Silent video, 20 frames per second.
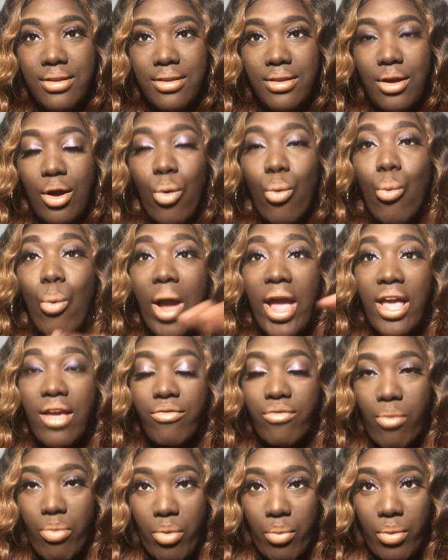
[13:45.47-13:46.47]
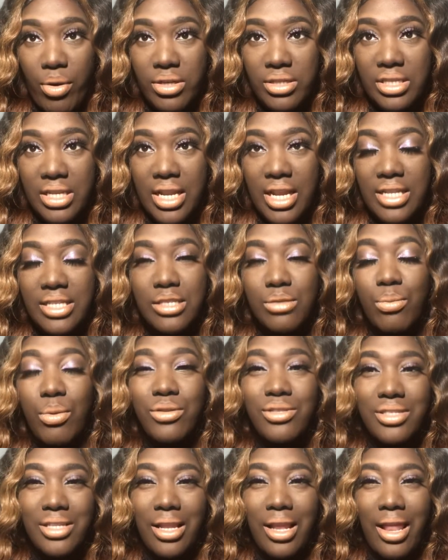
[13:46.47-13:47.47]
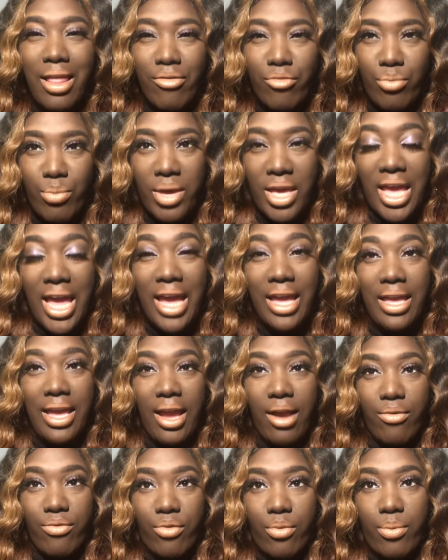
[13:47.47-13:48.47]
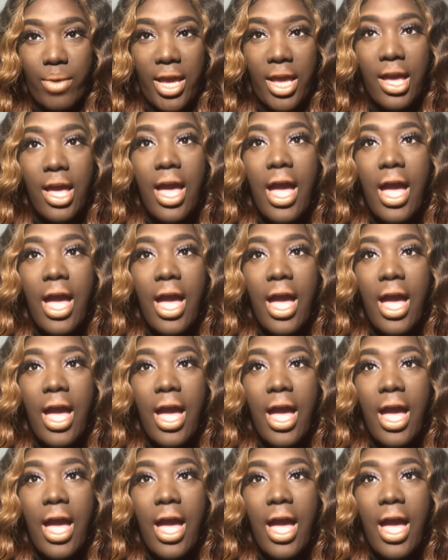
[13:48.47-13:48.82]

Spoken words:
away from the person that's supposed to love me and care for me.